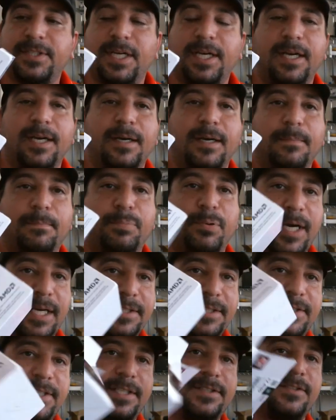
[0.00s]

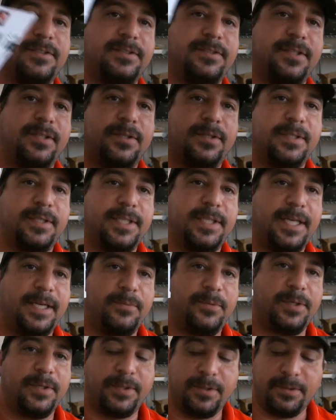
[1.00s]
processor there that
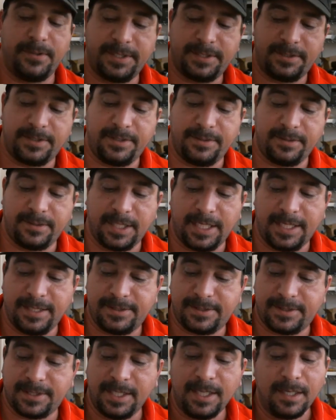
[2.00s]
we're going to
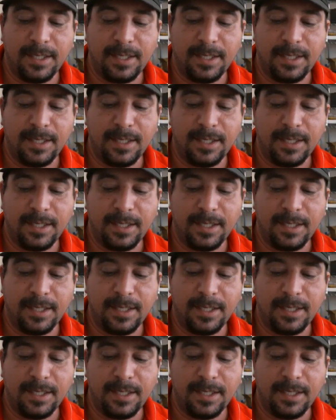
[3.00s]
utilize.